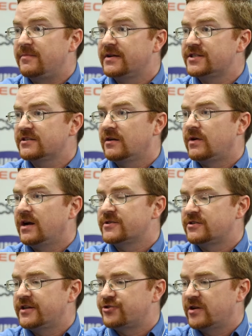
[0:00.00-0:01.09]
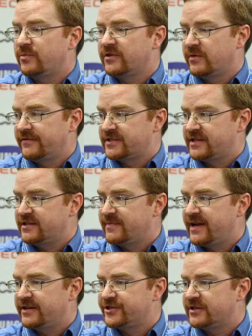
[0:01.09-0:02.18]
a couple months ago where I was on a trip with one of our sales
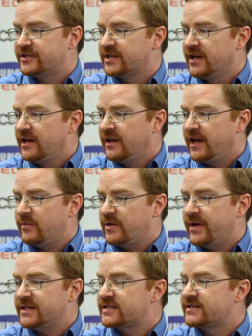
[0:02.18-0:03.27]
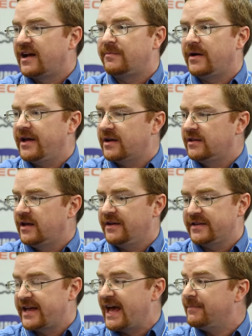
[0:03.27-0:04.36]
managers, and we went and stopped by a
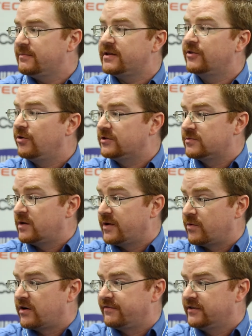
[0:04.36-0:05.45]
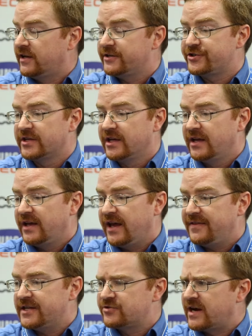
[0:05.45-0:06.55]
client that happened to be local to where we were for lunch,
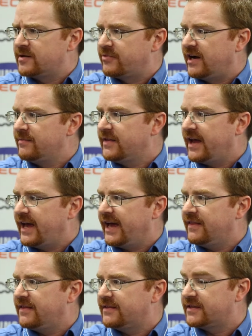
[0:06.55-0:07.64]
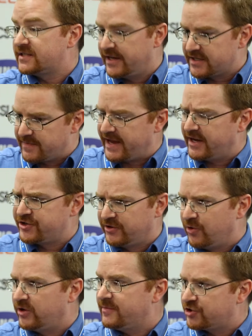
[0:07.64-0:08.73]
and they described a problem they had that the sales manager
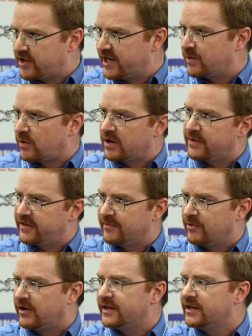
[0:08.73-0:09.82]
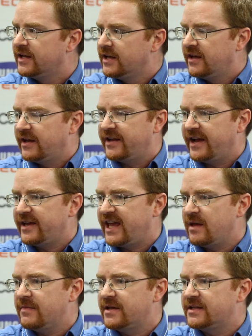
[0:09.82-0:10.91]
locally been trying to work with them on. And I came